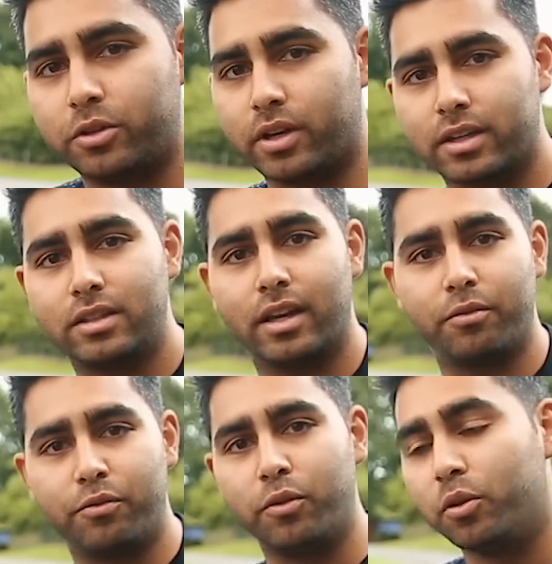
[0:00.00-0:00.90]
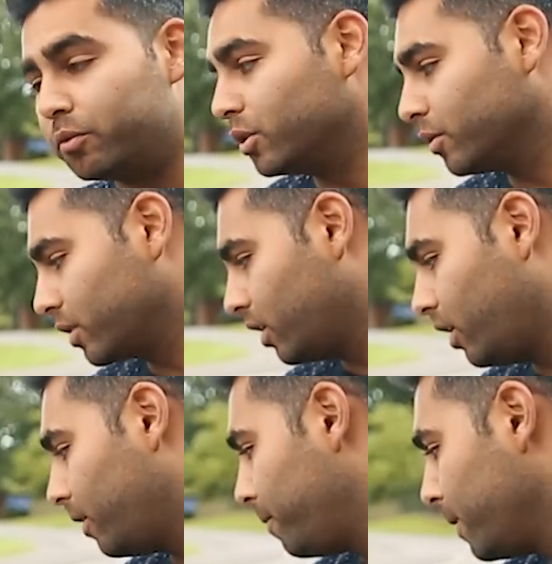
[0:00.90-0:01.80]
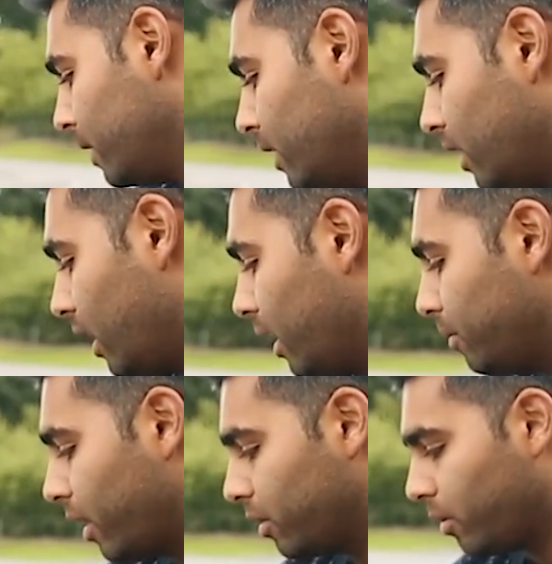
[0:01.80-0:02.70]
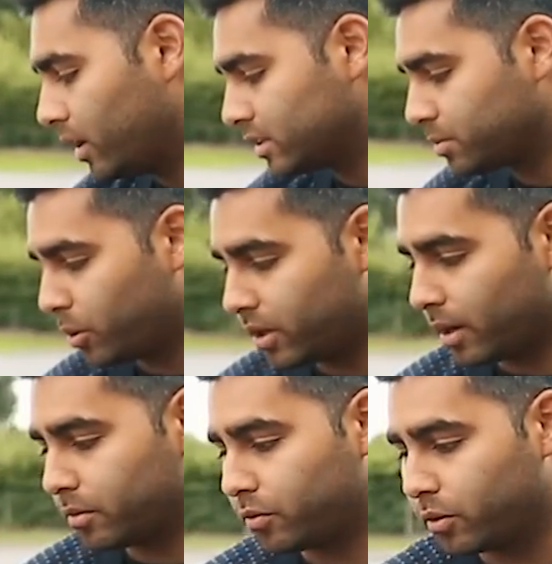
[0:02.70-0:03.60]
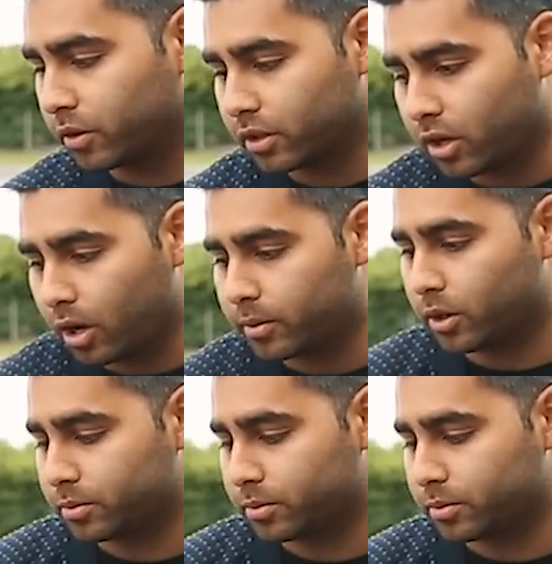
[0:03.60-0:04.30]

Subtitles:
you can actually get a full view of the car. Otherwise, as pointed out before, we've got the carbon